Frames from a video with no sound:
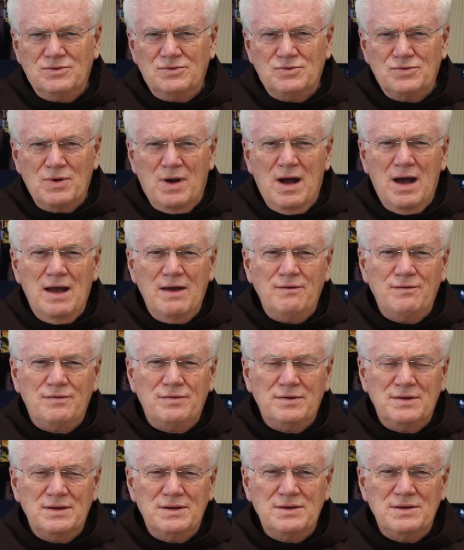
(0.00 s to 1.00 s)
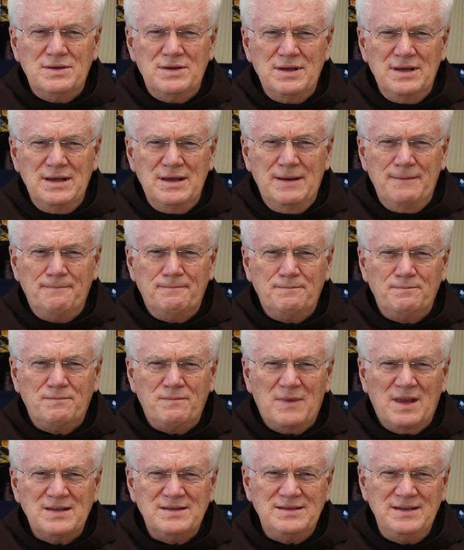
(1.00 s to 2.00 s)
drive, the
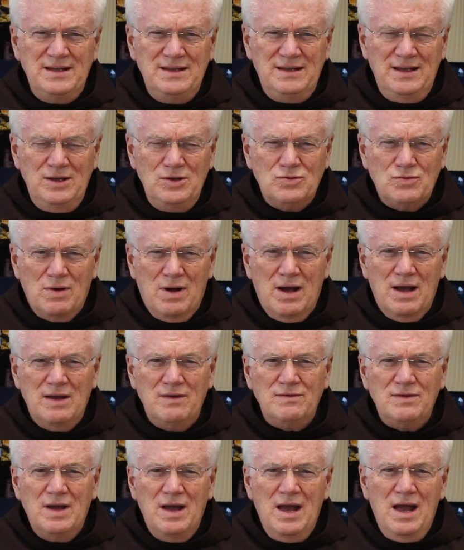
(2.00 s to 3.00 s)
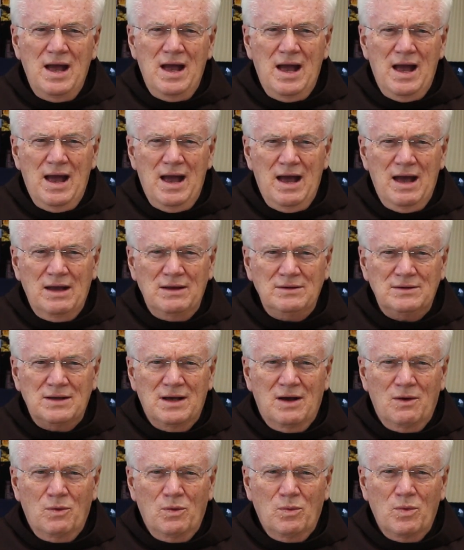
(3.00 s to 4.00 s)
CD drive, and
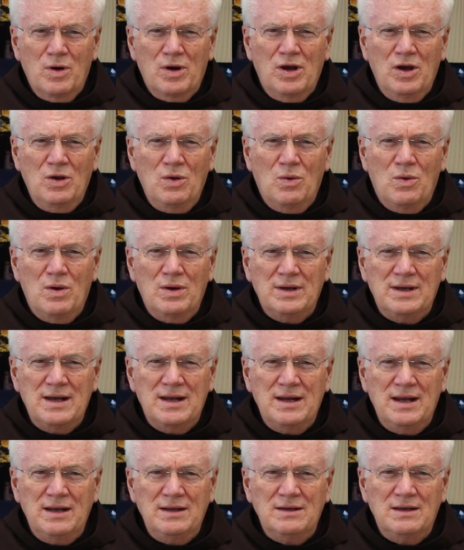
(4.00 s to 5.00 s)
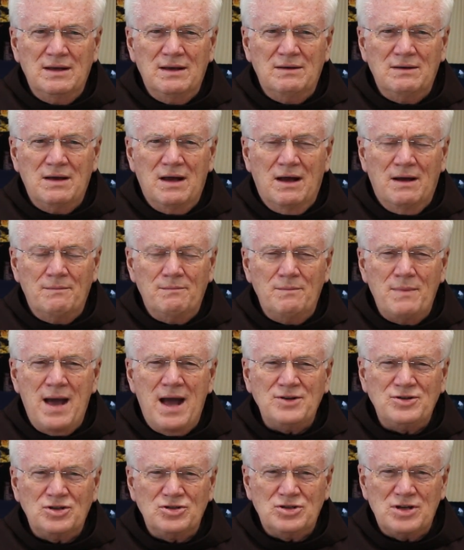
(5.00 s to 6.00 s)
we're working on getting the
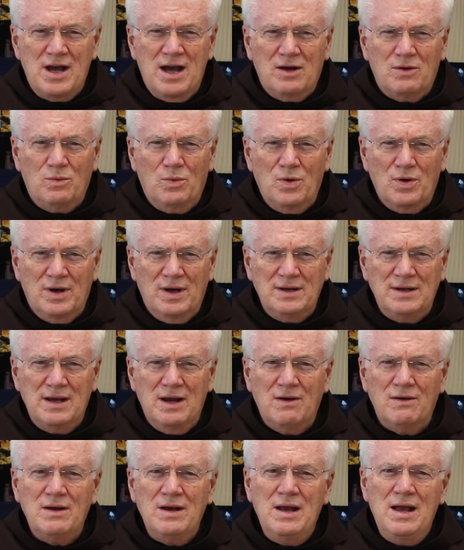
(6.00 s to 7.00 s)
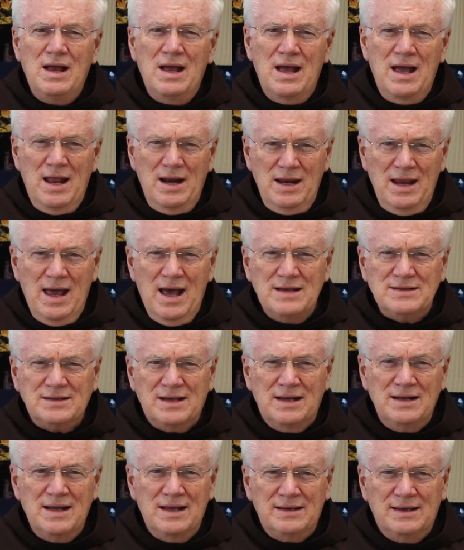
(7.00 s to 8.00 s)
Magic Jack working there, and he has
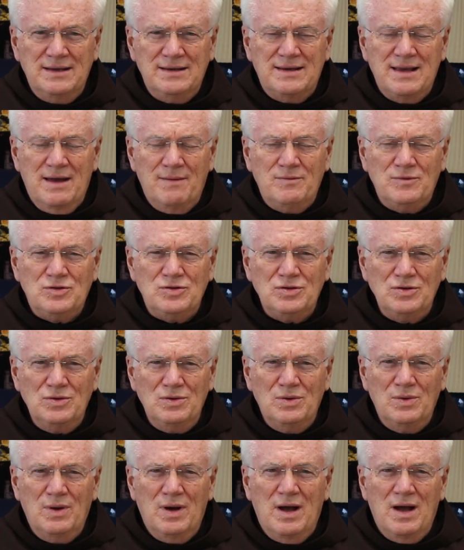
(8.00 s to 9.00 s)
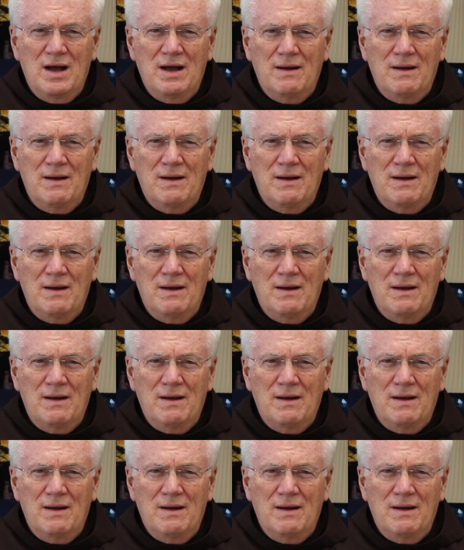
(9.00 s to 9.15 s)
connected them to